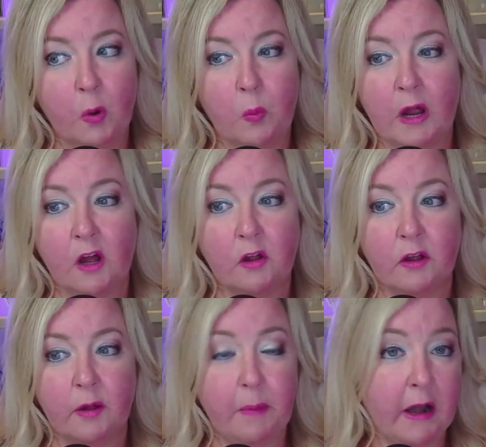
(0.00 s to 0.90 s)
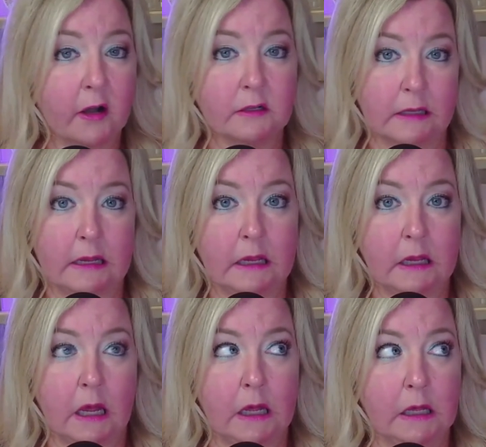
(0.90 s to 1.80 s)
Well, apparently,
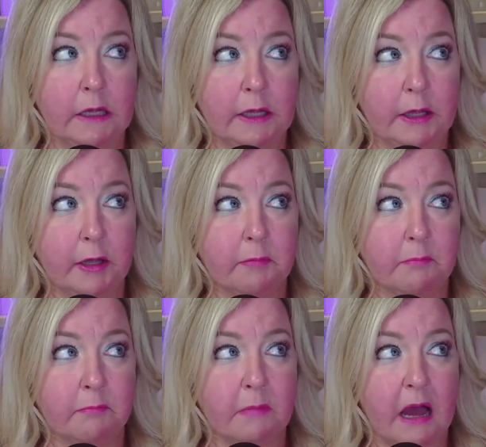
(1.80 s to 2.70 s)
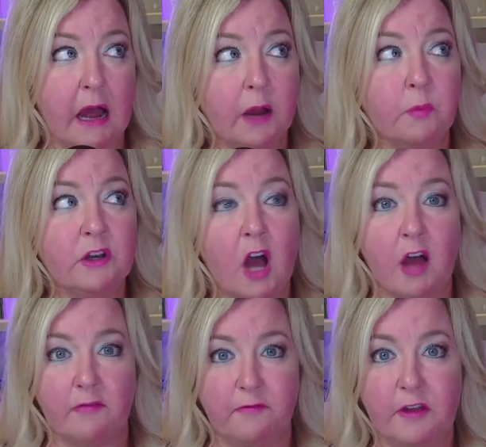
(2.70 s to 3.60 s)
I would
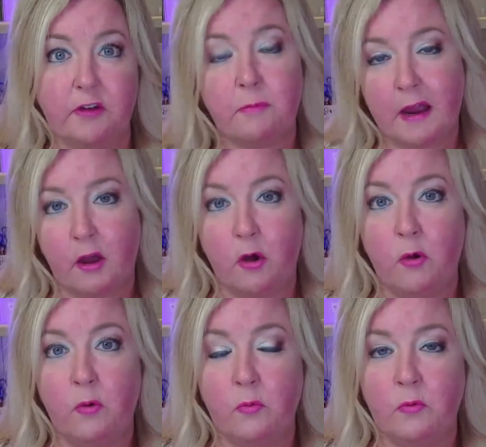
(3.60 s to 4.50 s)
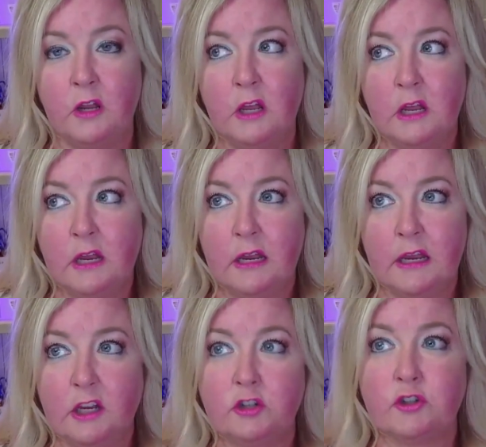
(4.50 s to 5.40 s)
not feel my own
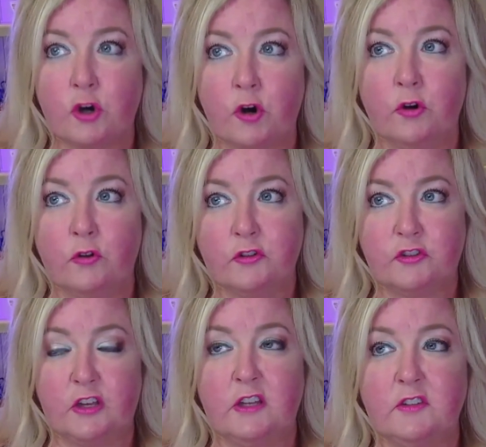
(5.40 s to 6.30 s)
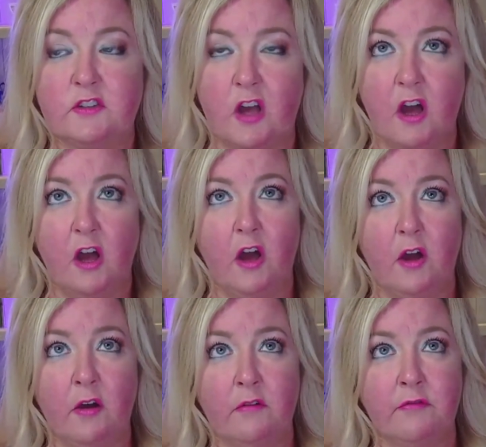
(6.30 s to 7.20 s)
internal sense
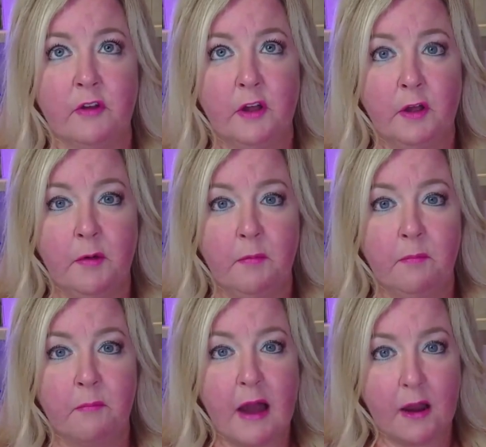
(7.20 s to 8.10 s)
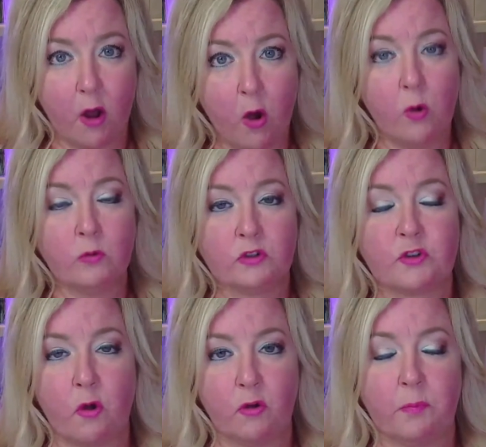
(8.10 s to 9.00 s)
of my own
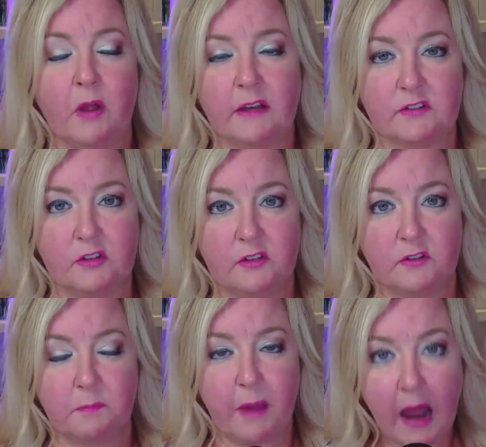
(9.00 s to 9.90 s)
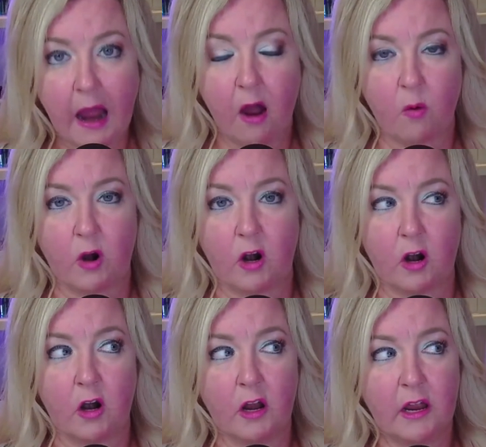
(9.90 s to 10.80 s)
solar plexus
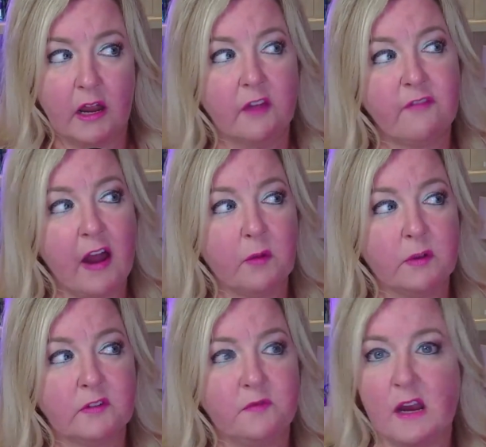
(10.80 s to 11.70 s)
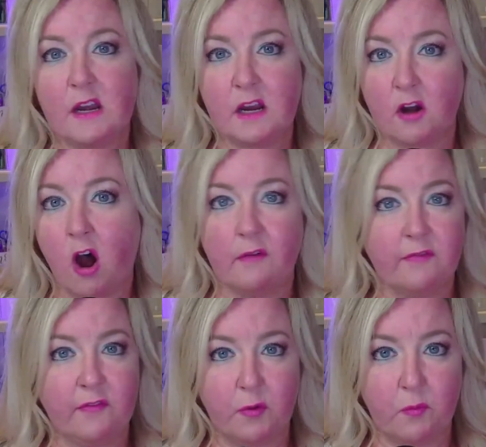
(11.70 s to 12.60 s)
power if I was feeding off
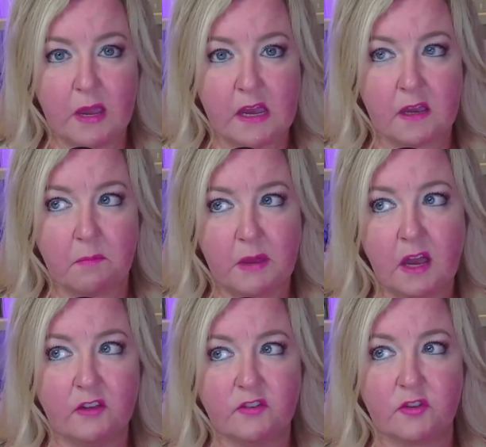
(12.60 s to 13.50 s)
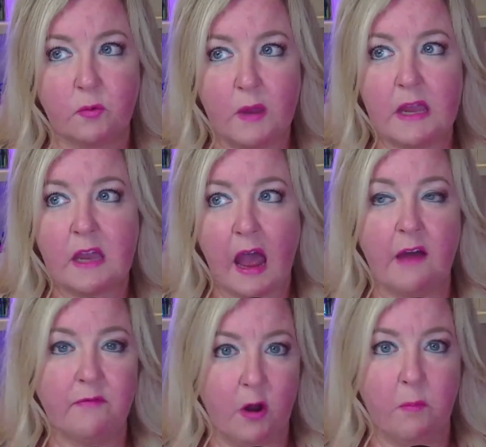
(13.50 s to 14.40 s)
of the weak, because the weak
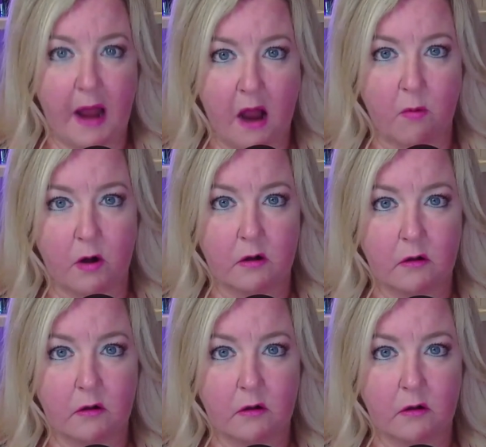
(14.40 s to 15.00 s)
have no power.